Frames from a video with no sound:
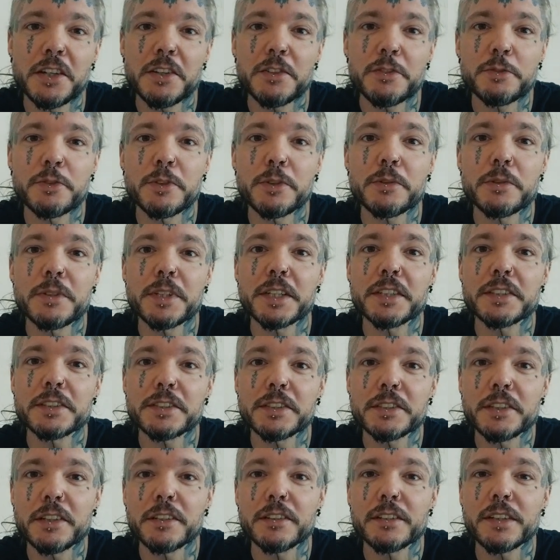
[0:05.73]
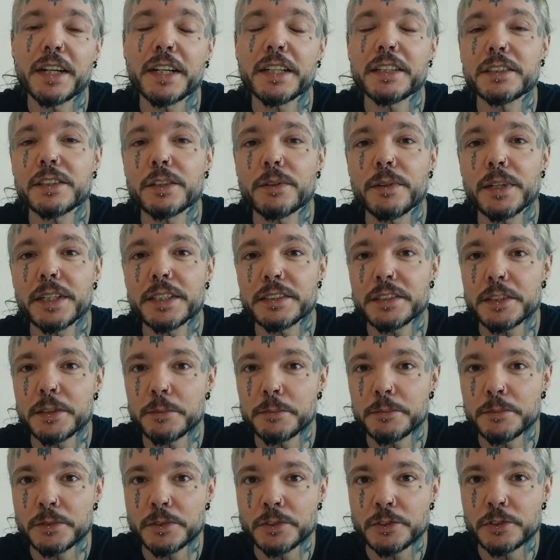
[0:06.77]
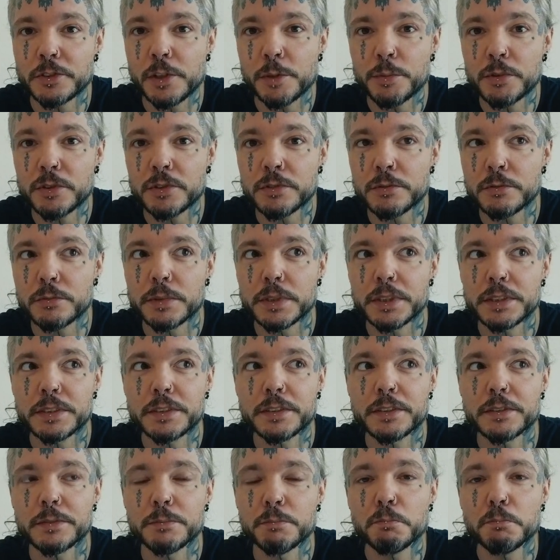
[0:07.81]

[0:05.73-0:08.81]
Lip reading: a few years ago I had quite some trouble with